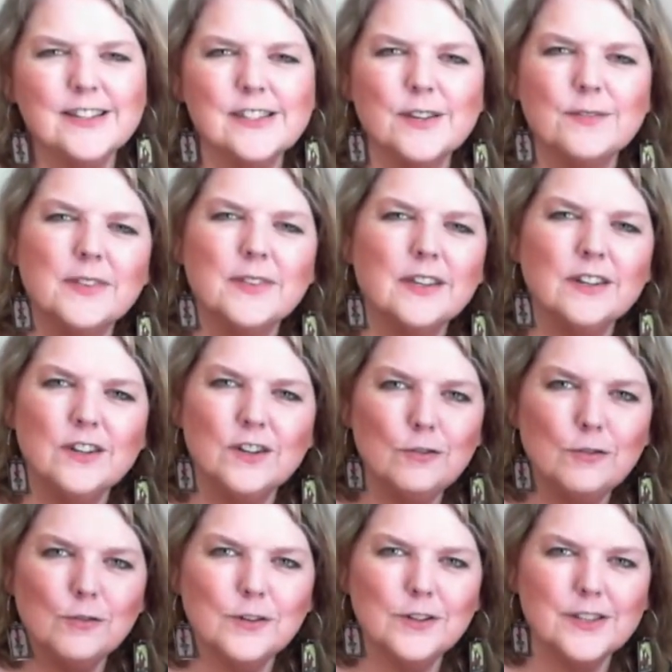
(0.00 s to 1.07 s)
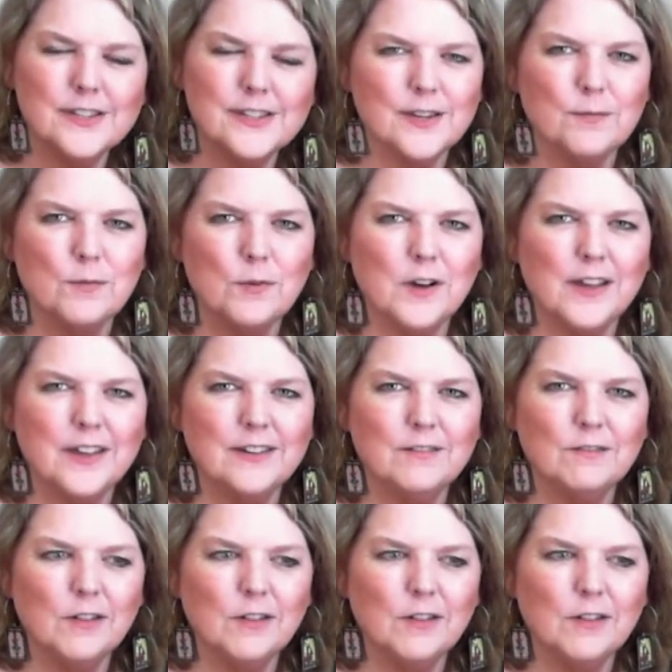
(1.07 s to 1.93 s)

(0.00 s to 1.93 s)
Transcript: something new with someone,